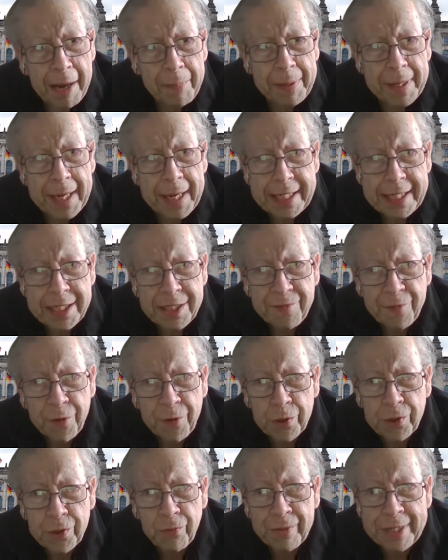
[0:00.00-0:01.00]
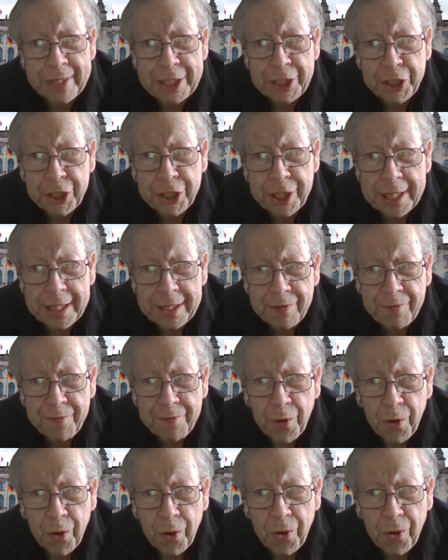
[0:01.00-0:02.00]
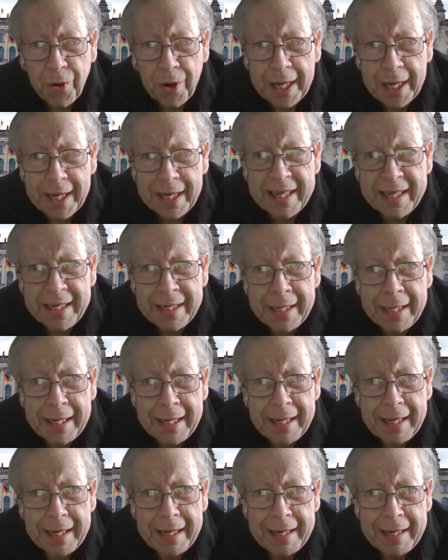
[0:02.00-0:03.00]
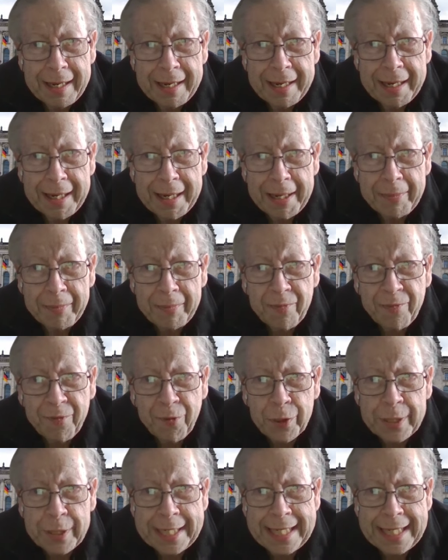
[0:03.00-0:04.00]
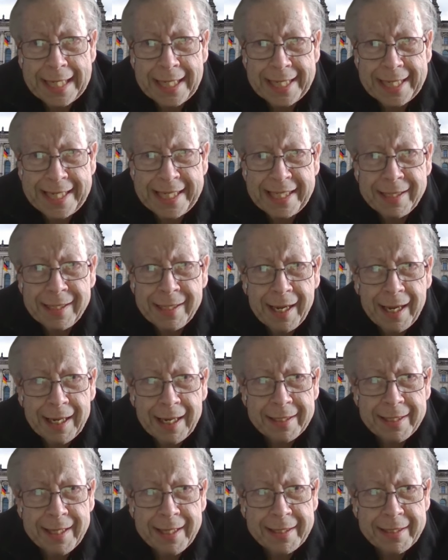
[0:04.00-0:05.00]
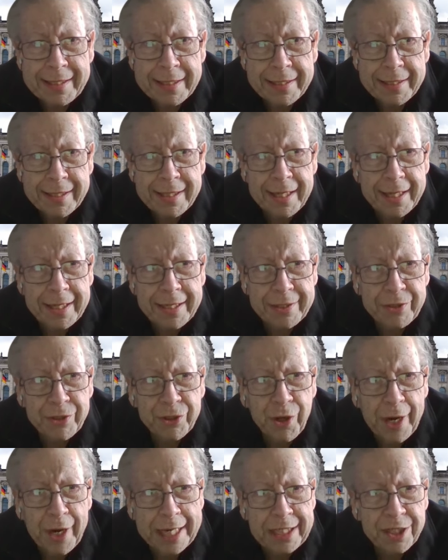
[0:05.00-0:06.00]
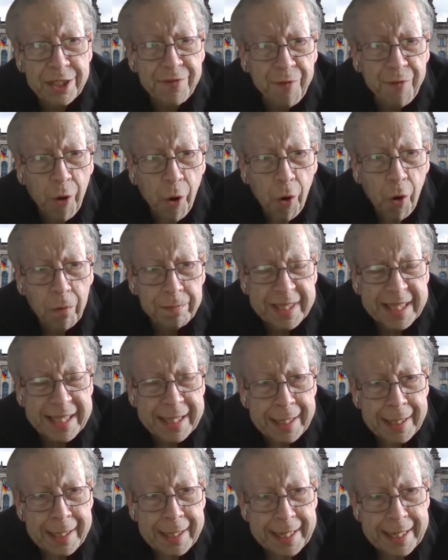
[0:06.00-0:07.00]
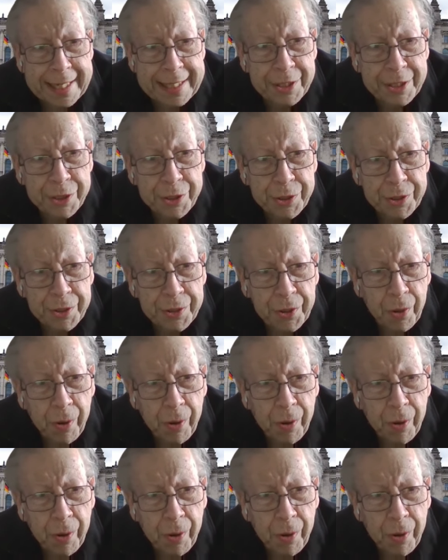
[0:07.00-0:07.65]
place for the rich and for the elite, and then it transformed into